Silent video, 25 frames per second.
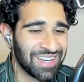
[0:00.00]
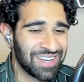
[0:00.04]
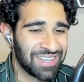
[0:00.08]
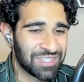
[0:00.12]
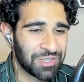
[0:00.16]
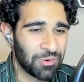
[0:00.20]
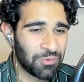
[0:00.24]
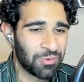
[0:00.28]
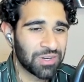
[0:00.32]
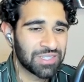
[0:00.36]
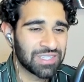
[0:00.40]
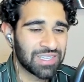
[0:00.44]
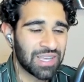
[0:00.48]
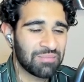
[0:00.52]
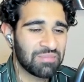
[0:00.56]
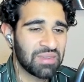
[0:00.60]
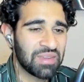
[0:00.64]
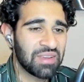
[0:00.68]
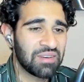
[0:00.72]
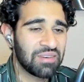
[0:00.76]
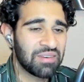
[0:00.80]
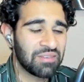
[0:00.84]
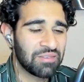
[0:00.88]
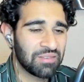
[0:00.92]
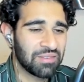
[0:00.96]
So what does that
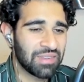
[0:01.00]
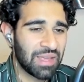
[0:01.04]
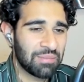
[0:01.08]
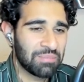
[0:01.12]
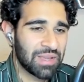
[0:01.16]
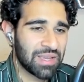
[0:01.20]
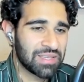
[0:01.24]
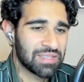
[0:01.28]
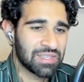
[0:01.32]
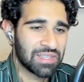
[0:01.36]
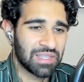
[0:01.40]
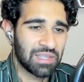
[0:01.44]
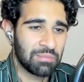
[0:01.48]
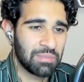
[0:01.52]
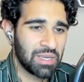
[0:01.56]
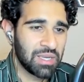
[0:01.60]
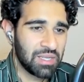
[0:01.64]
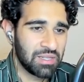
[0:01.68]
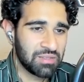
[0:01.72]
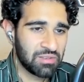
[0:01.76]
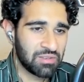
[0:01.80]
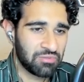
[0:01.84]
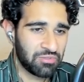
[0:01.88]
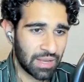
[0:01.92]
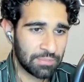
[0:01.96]
mean? That basically
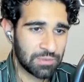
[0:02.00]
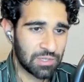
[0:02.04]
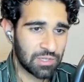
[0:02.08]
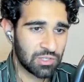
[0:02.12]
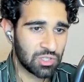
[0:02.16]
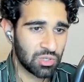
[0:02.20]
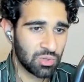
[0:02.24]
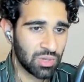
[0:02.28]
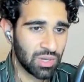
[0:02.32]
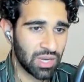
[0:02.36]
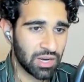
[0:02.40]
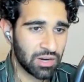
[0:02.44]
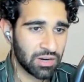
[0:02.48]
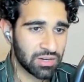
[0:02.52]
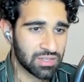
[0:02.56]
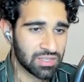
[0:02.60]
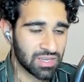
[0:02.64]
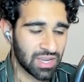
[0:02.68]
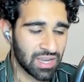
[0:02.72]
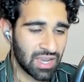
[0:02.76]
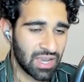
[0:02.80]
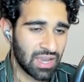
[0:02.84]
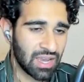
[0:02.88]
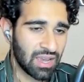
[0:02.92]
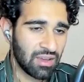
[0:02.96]
means up to 2 years.
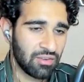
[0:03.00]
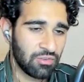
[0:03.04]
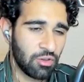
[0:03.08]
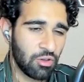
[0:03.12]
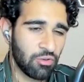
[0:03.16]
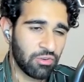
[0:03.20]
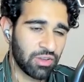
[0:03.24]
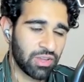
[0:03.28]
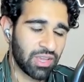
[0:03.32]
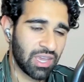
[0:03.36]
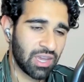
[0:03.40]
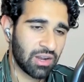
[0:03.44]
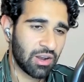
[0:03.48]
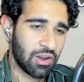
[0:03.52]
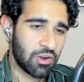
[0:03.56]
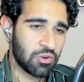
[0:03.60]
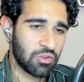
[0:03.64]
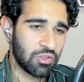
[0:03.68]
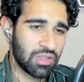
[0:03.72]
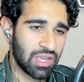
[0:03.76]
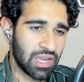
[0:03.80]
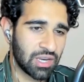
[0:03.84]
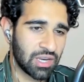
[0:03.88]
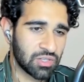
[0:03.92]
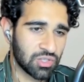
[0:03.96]
If you have a kid under
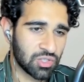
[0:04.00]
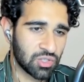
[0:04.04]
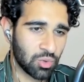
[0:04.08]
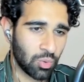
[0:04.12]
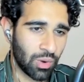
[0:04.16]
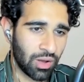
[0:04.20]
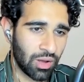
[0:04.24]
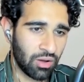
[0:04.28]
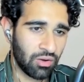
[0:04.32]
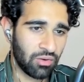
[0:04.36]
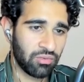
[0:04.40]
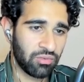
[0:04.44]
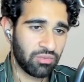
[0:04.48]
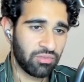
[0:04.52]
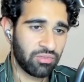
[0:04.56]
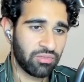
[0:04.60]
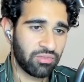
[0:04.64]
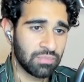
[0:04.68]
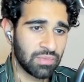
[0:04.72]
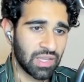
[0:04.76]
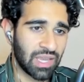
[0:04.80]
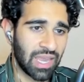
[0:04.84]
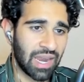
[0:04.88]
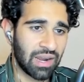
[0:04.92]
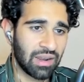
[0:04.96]
the age of 12,
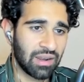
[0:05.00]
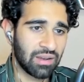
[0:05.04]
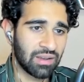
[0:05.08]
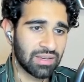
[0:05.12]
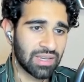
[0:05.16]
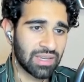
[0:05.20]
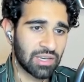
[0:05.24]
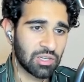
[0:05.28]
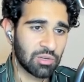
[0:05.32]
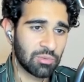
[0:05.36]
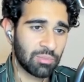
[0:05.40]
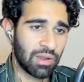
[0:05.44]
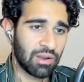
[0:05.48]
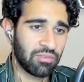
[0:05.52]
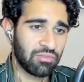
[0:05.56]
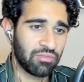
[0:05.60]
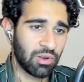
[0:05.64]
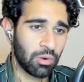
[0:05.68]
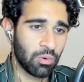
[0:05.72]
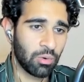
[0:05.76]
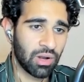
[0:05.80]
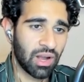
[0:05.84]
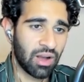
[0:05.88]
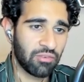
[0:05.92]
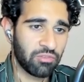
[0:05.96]
the Canada Dental
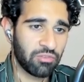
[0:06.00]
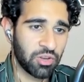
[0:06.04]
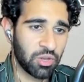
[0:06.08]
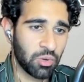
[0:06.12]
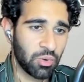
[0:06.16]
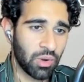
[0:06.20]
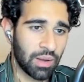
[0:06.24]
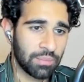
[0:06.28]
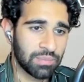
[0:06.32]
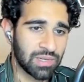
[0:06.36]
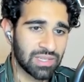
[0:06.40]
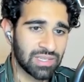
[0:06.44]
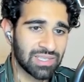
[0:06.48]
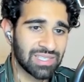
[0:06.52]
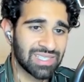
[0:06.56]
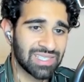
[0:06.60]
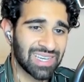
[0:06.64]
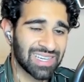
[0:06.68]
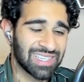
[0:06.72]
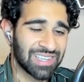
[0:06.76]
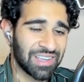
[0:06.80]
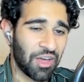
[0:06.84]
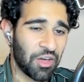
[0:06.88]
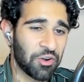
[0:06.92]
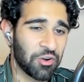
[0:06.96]
Benefit will cover you up to
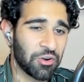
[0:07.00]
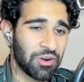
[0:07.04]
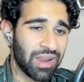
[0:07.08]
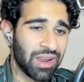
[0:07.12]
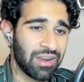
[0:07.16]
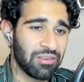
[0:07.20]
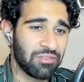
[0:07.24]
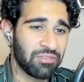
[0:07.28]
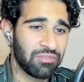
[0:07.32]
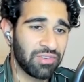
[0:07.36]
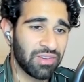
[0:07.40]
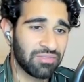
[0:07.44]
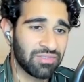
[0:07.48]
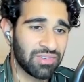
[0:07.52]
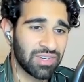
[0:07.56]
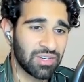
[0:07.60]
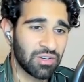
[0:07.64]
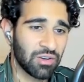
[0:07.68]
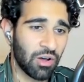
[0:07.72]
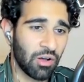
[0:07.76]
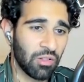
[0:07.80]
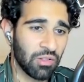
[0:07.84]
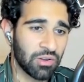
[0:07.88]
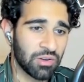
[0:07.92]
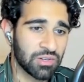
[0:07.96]

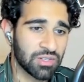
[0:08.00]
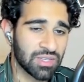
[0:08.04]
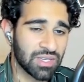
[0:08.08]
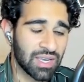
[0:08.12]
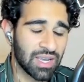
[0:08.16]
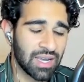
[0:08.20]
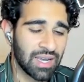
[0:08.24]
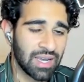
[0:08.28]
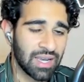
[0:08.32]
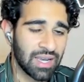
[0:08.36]
$650.